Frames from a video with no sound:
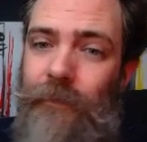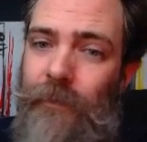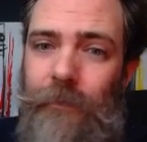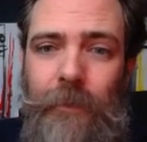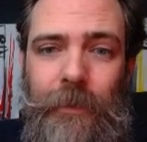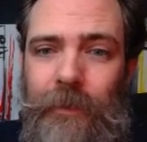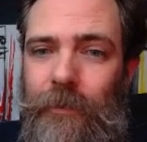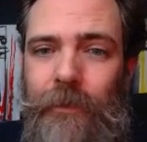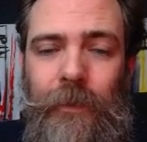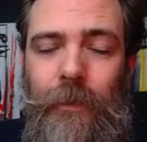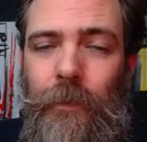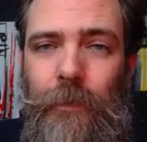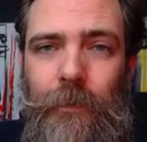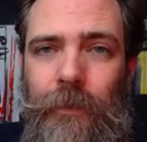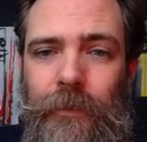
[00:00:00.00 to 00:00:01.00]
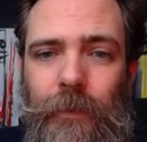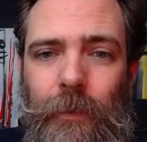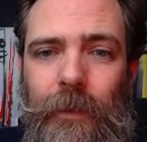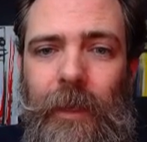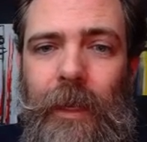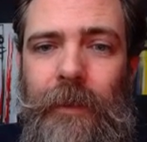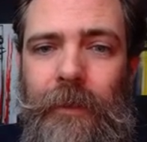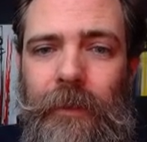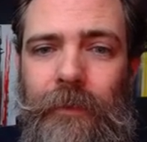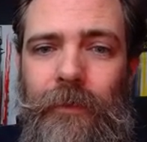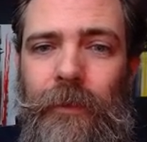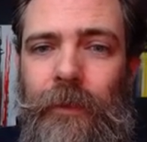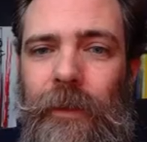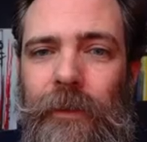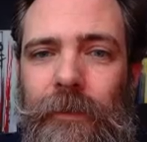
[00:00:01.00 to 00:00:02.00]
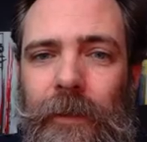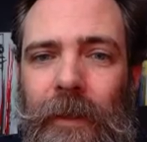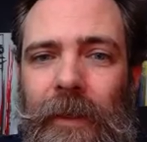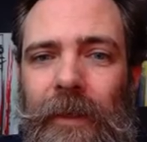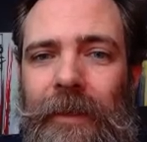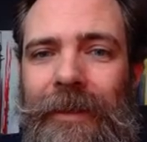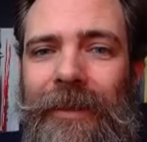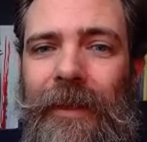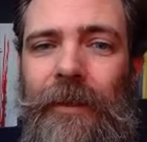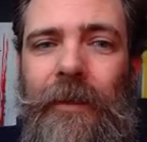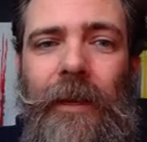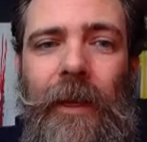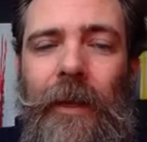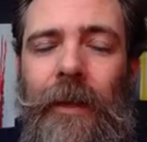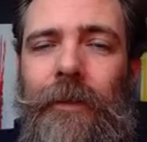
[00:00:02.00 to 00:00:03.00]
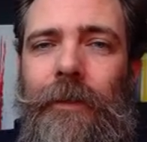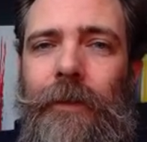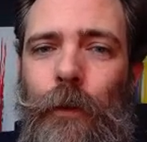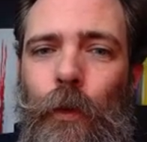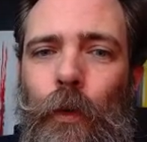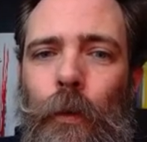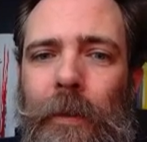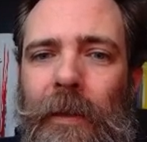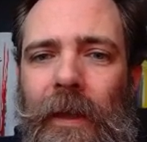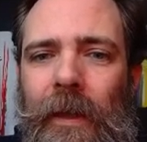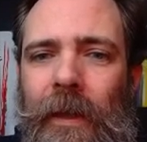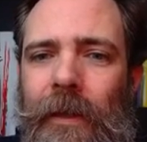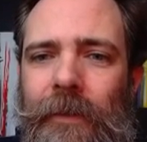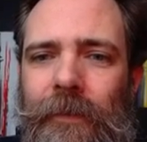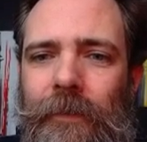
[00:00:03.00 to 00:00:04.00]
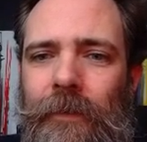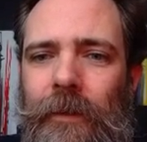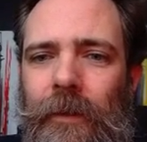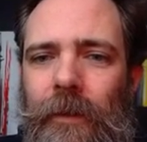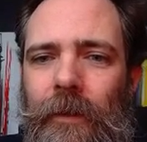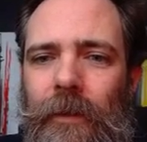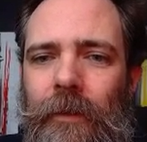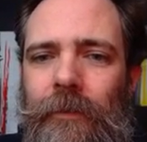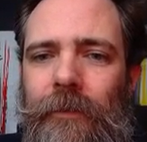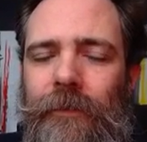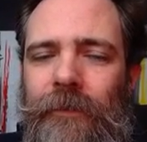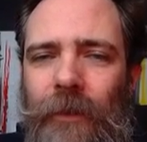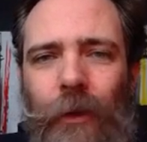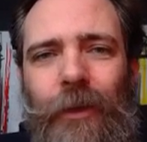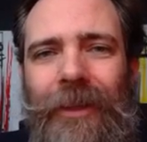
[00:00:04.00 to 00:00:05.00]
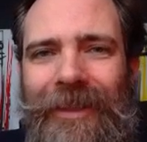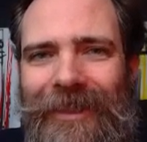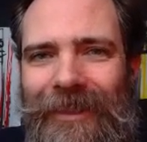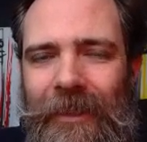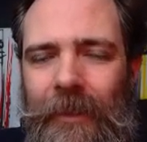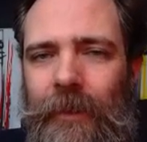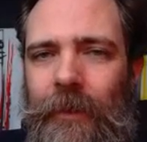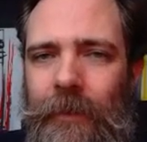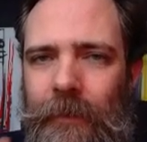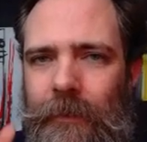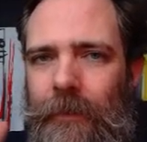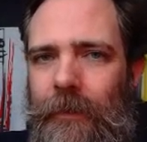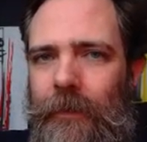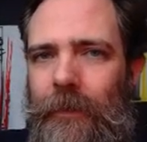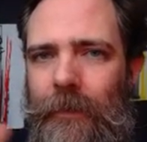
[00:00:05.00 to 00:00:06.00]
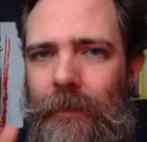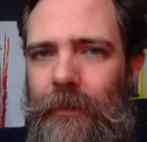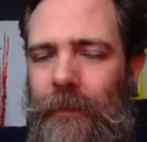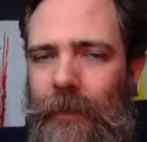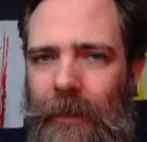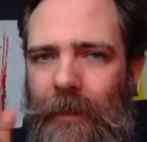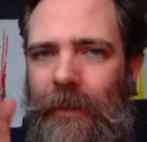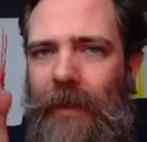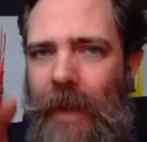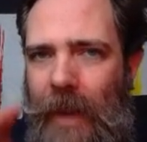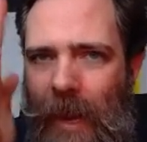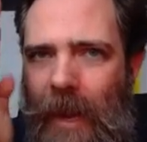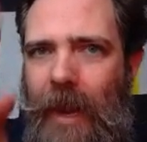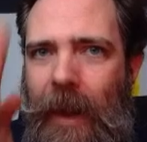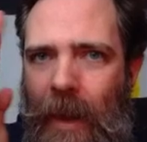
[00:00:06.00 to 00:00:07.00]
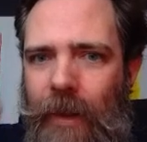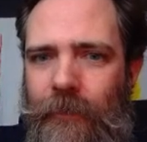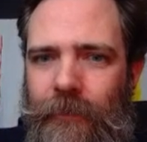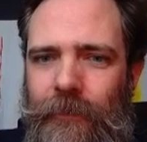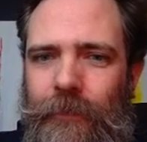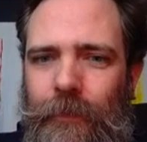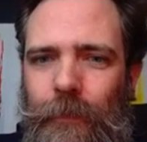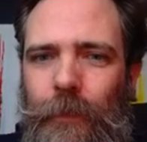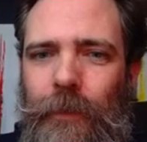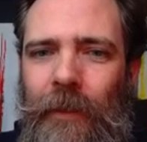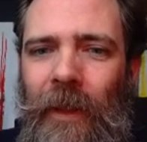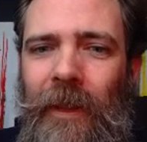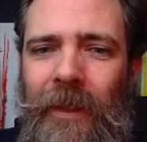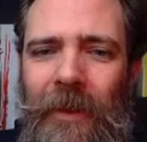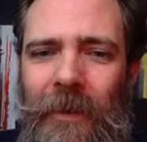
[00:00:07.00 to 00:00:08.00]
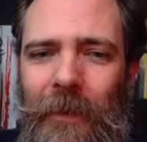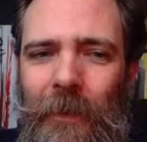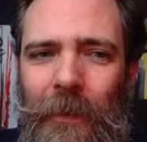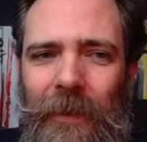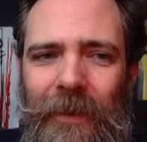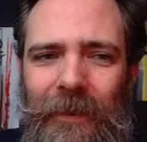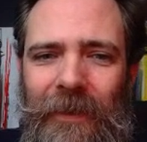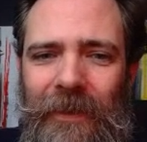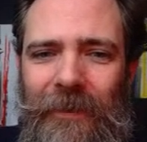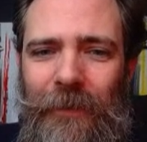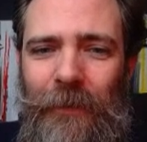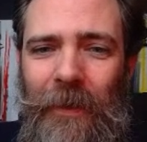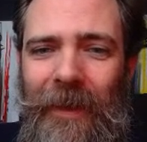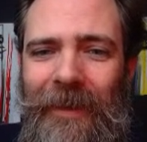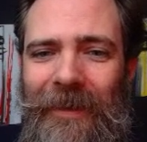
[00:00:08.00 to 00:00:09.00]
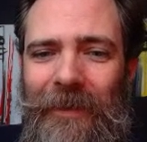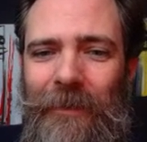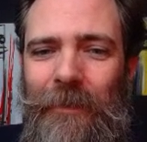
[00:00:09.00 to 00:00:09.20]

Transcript: I mean, there's no guideline for this. He then cut two blocks vertically in half with a giant